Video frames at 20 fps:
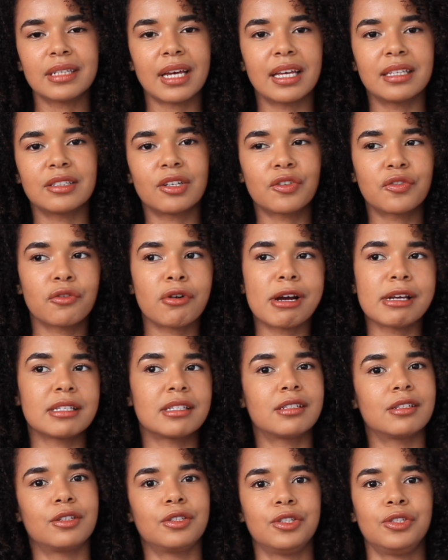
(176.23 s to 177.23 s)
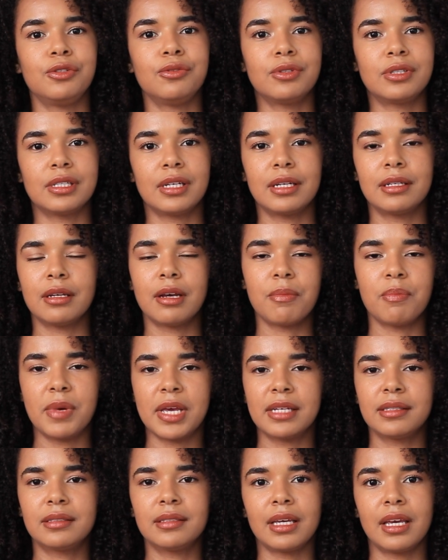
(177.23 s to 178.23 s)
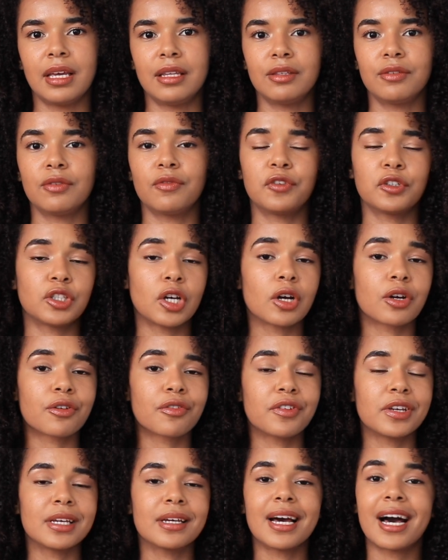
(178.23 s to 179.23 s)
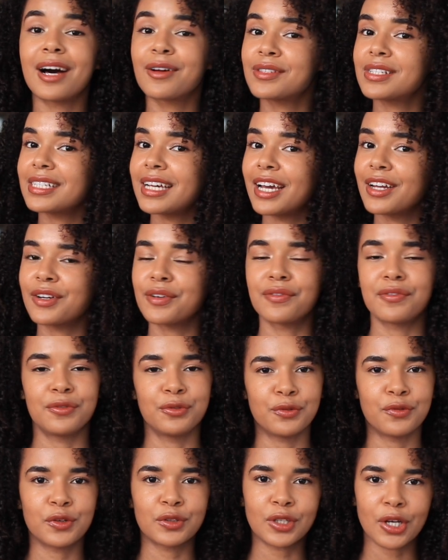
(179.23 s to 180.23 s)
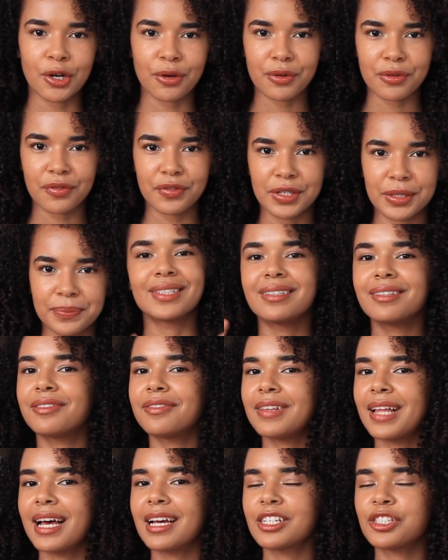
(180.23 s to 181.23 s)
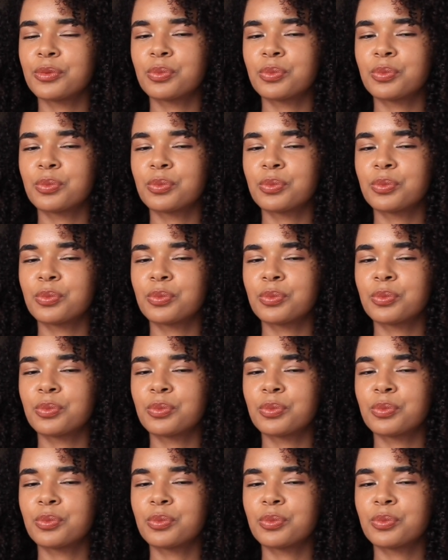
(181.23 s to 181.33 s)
and therefore I still use it a bit in photography outside of food photography. The flash